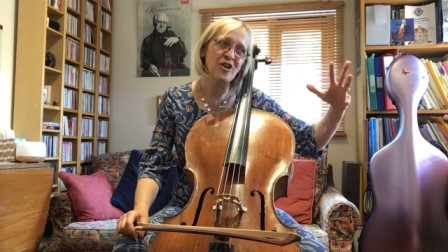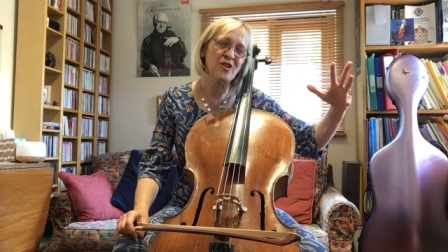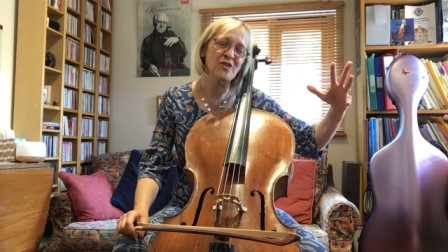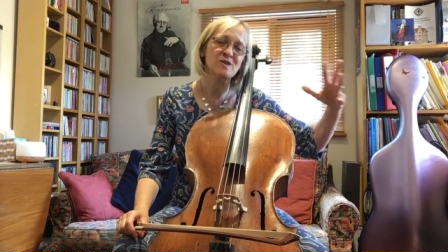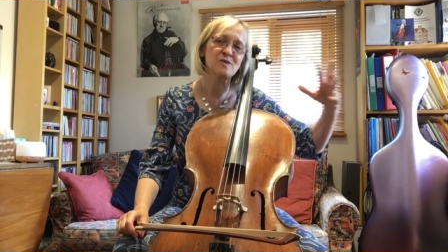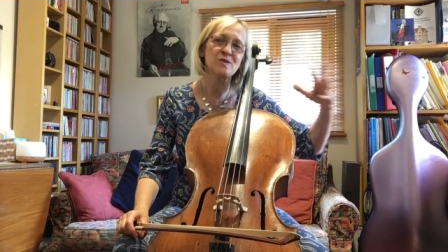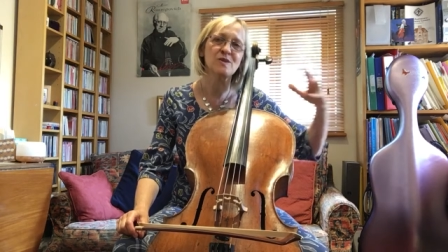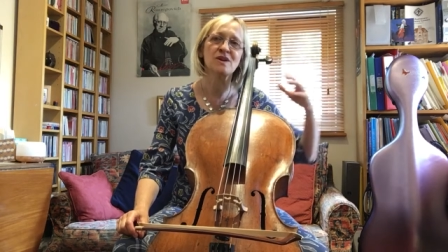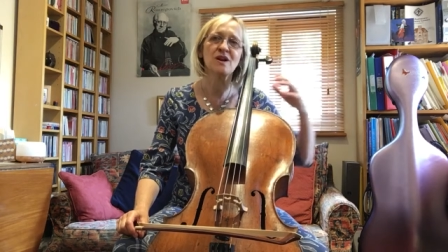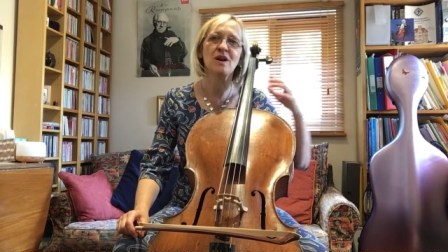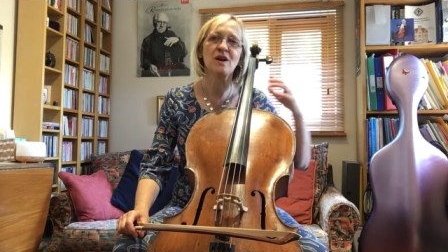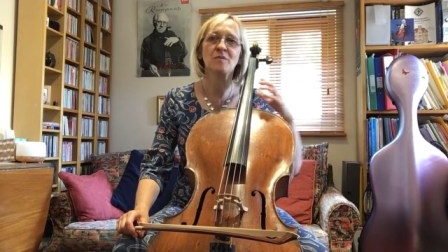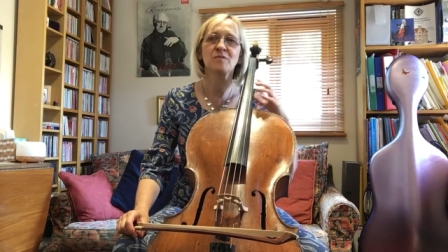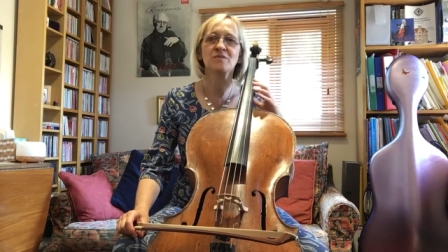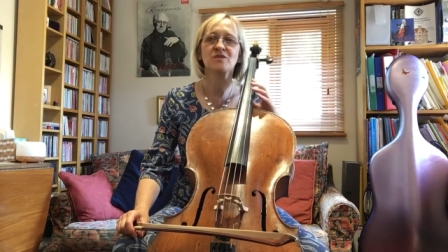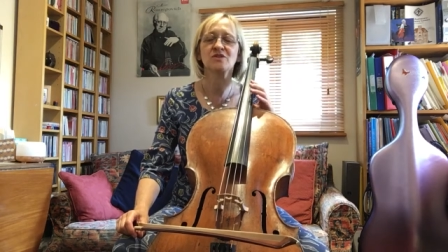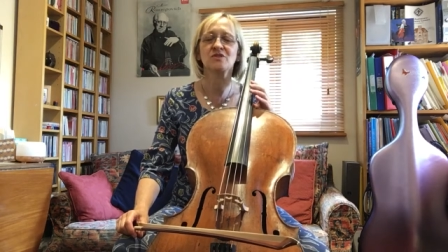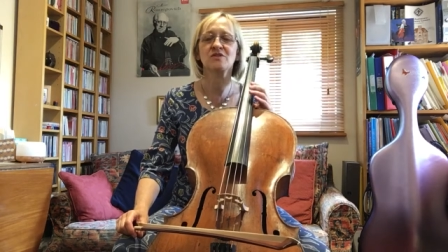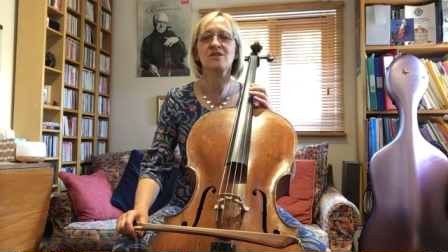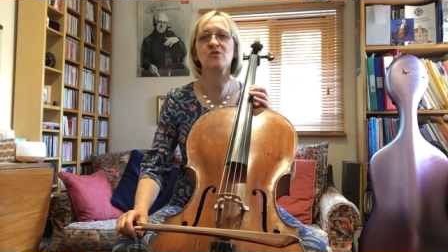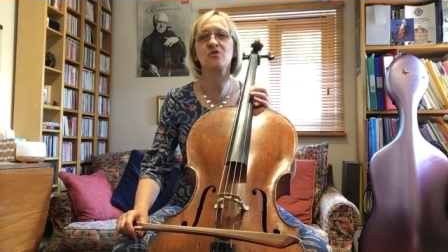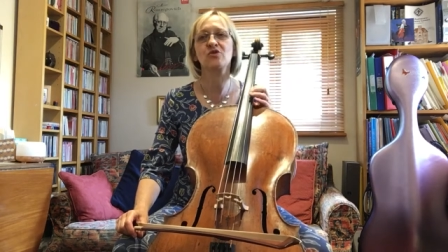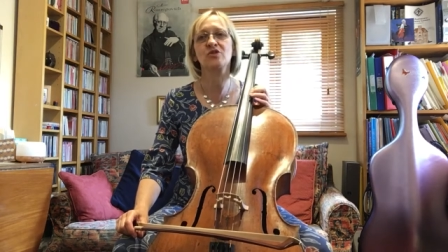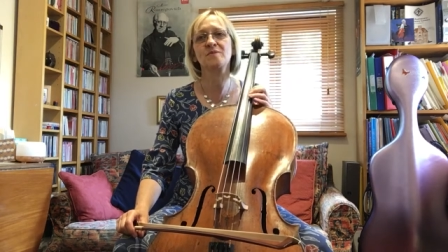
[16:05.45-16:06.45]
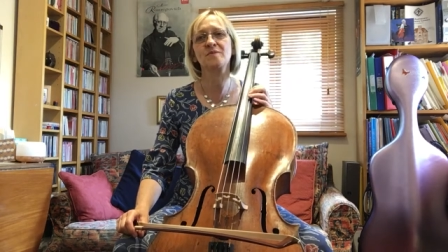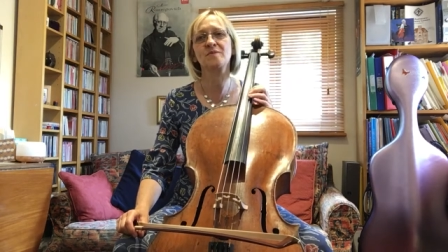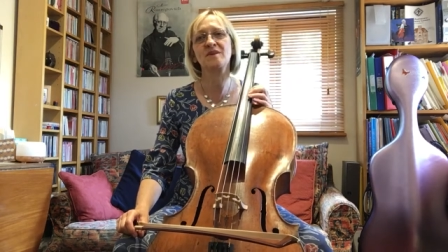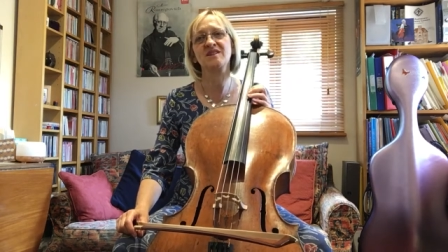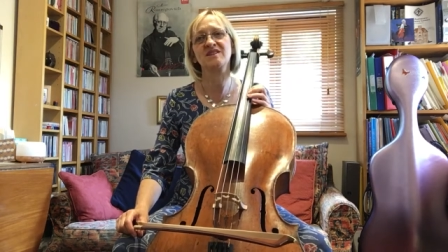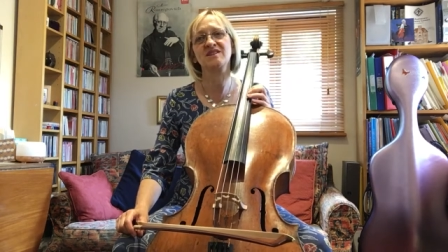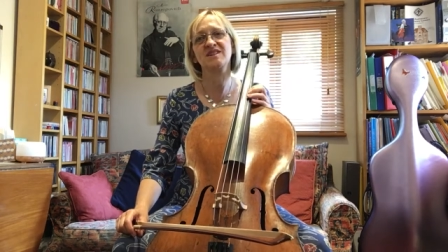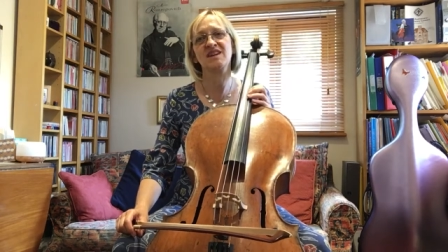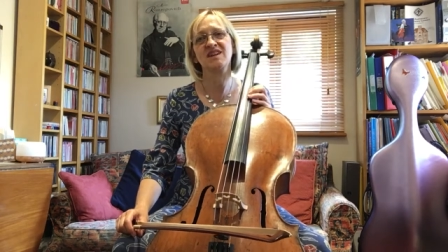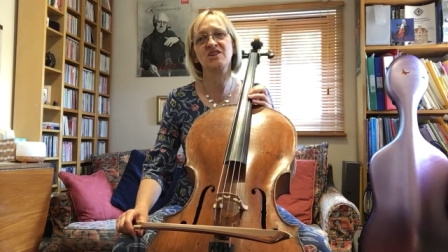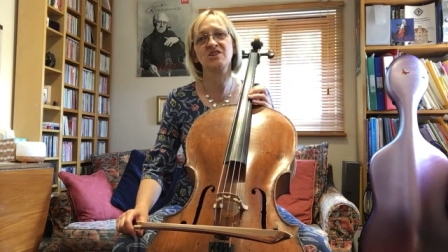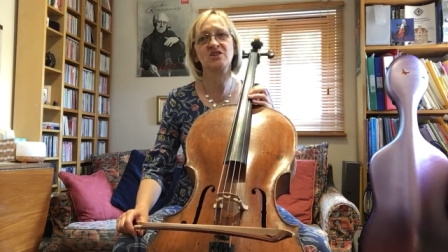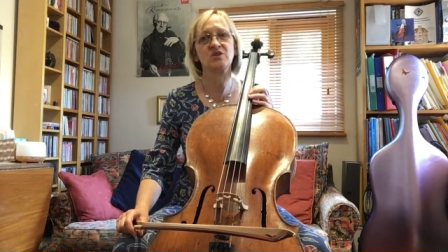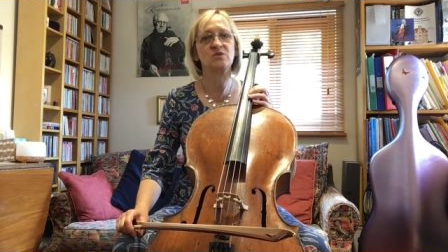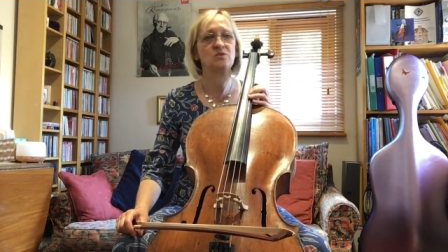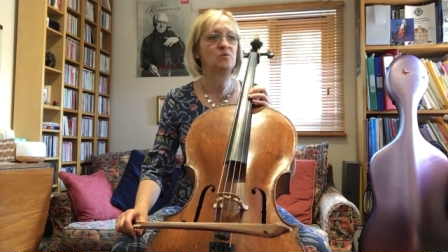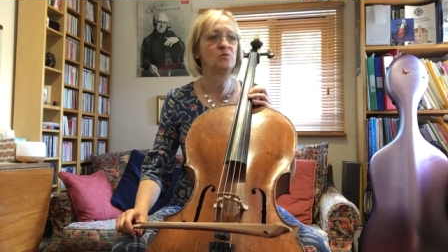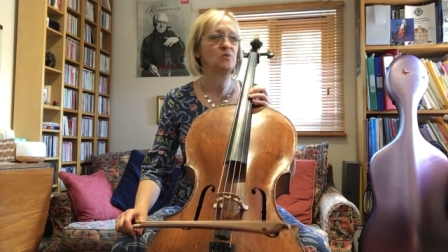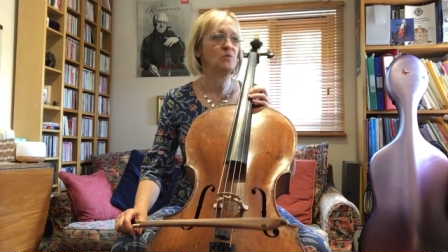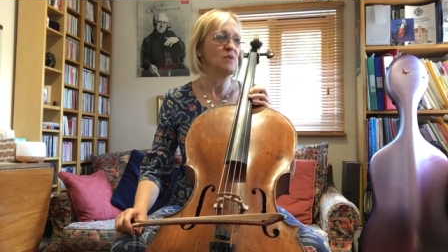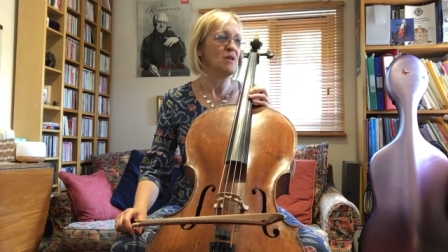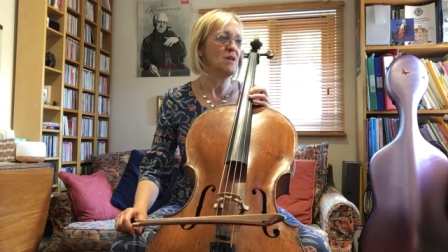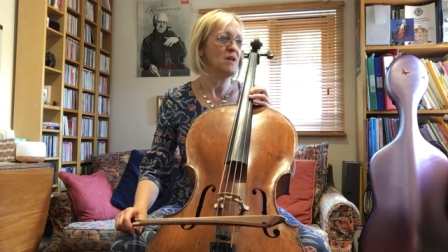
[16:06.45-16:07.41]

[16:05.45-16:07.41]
as we come to the ornamentation.